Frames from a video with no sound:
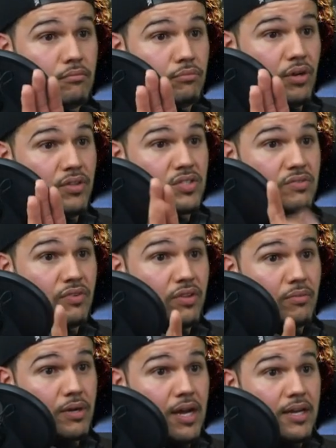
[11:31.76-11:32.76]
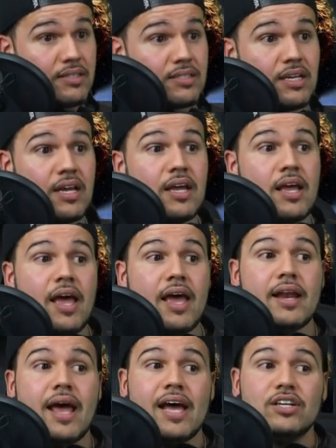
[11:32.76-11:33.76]
guys,
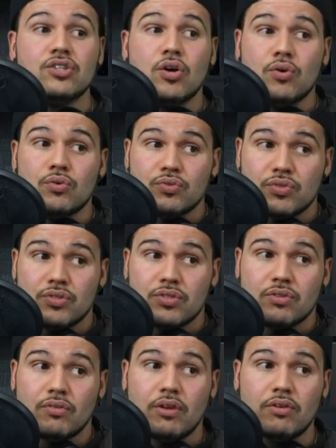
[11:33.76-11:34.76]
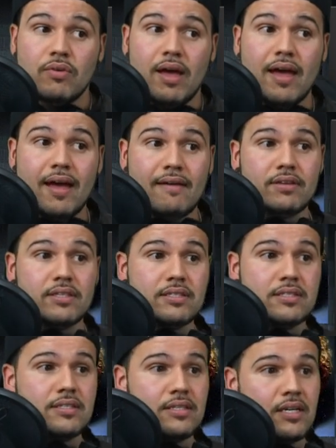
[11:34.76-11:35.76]
and Ash Hose. So there you have
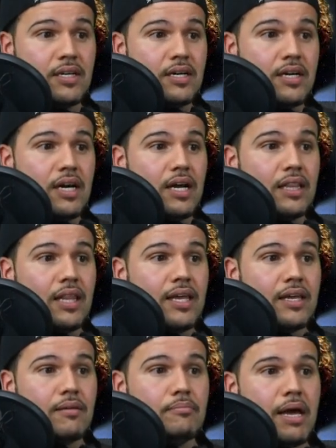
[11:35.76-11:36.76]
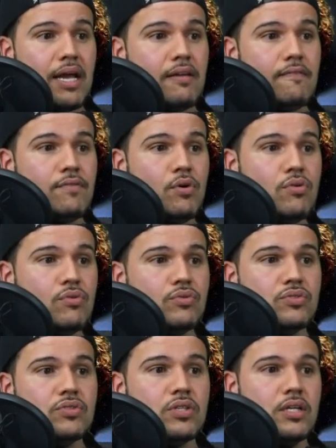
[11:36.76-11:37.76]
it. I like it. Backing
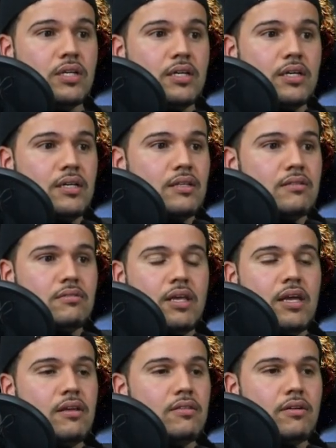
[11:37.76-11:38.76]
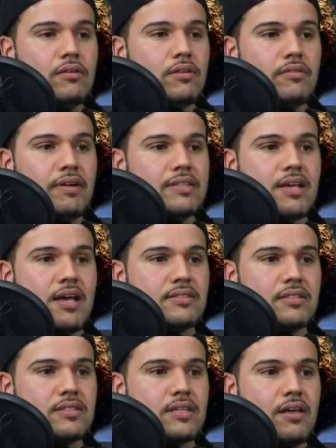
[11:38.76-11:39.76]
vocals, they're
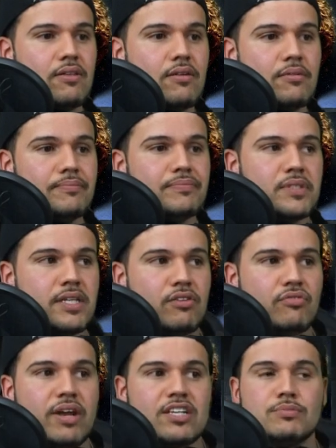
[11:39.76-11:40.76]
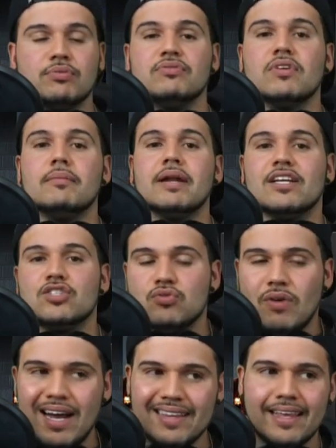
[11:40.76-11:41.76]
fantastic together. Dereck Reacts Approved coming at
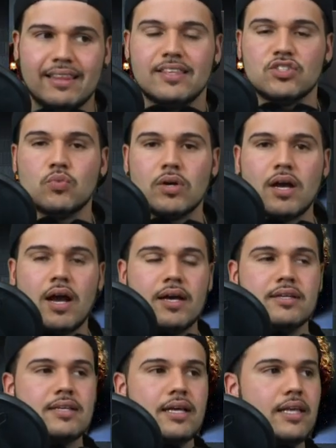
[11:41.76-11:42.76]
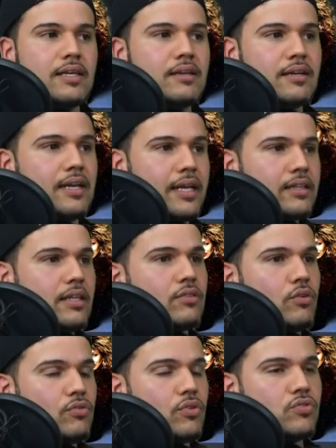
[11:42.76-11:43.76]
you. I like this one, guys. I like it. And like
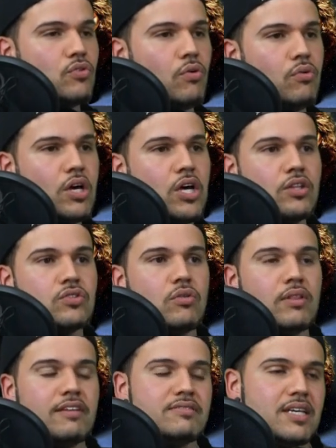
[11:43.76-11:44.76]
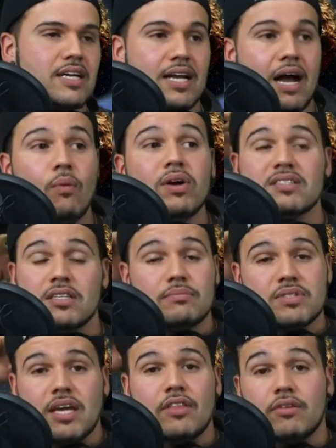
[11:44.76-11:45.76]
this whole life setting. I want to see them
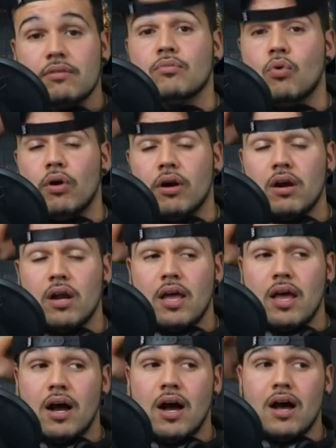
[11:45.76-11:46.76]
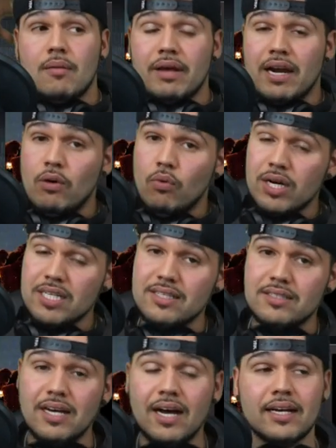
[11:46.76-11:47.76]
together more. And I want to
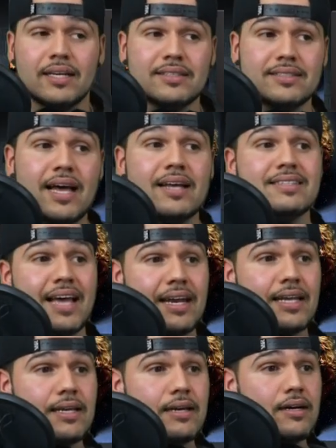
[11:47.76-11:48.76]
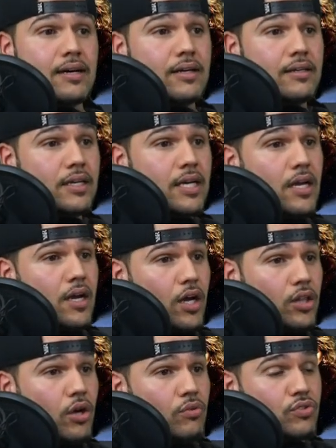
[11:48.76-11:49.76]
see Dannii
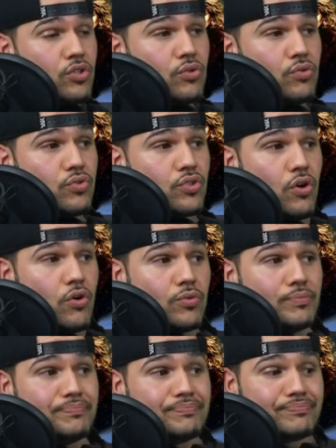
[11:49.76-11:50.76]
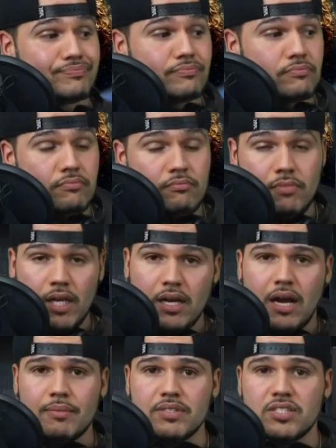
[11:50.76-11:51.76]
alone too. So
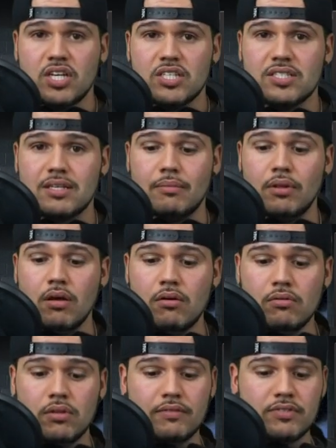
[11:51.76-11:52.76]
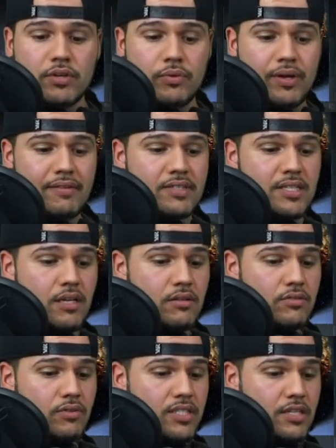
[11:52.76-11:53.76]
comment suggestions down below. Love to hear what you have to say.
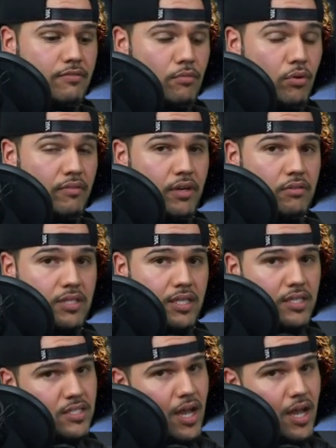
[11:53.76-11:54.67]
Until next time for more videos like these,